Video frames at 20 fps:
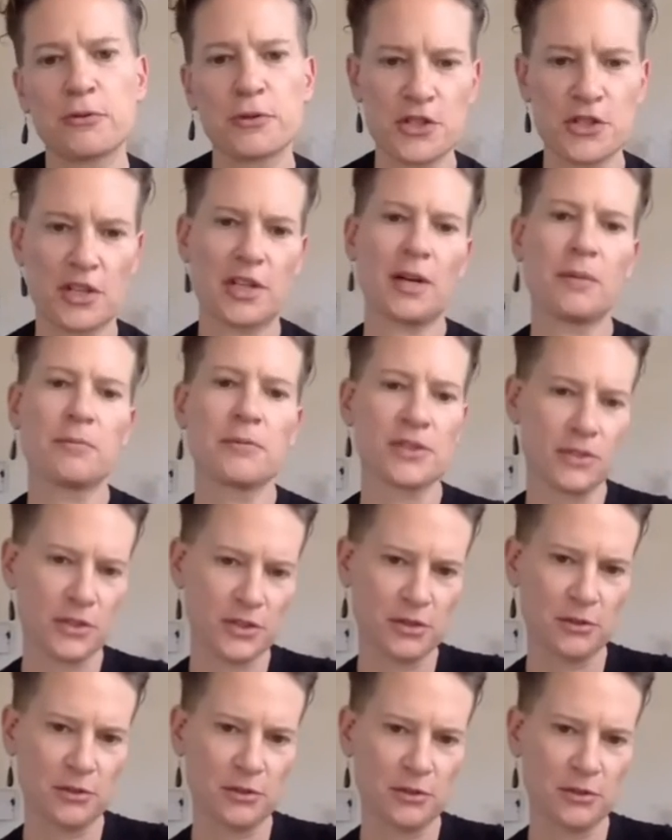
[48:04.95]
which comes
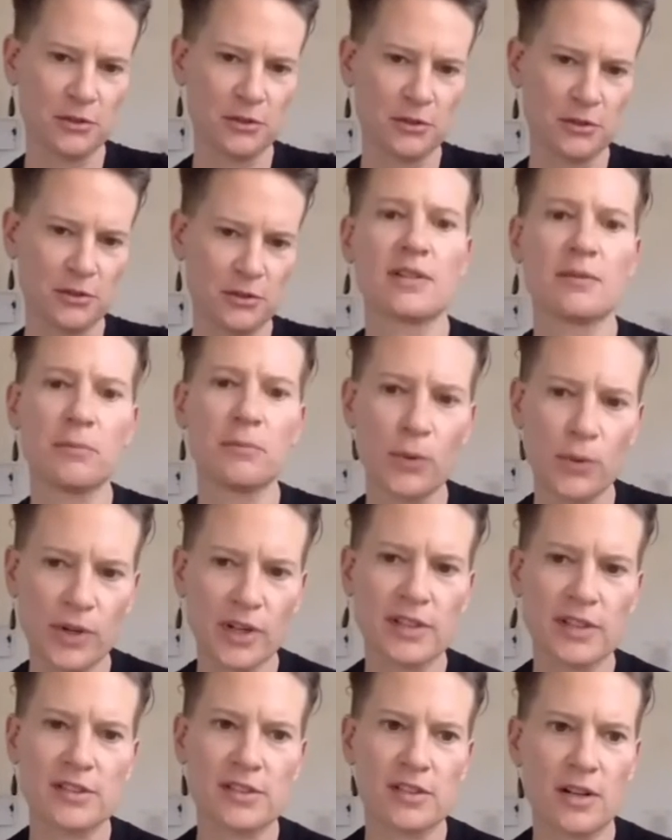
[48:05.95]
also from the
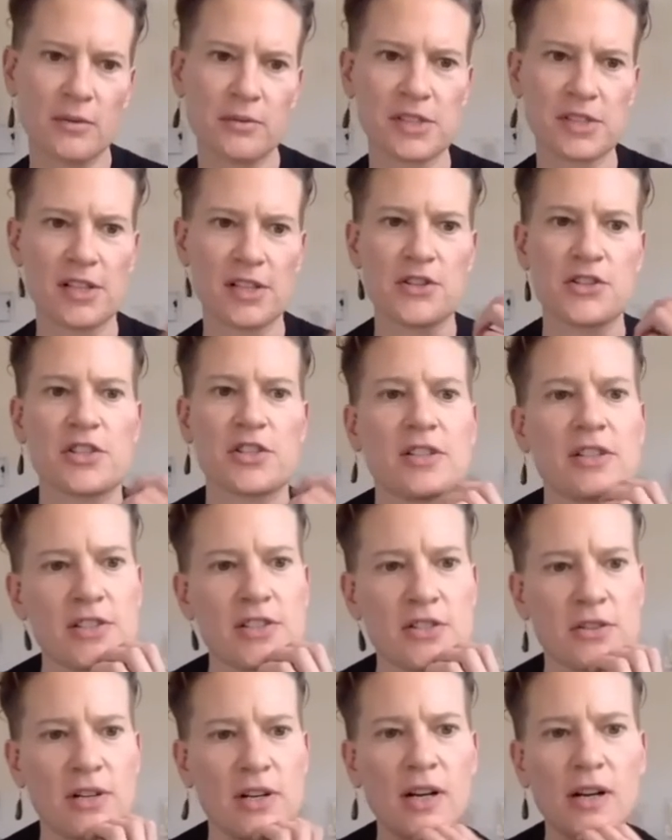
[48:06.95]
morning's conversation
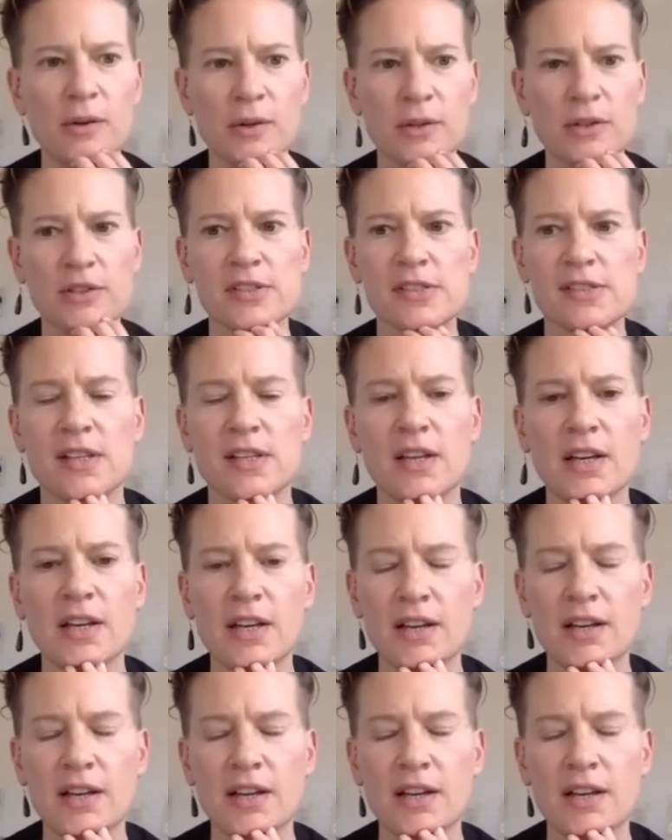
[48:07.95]
into ours,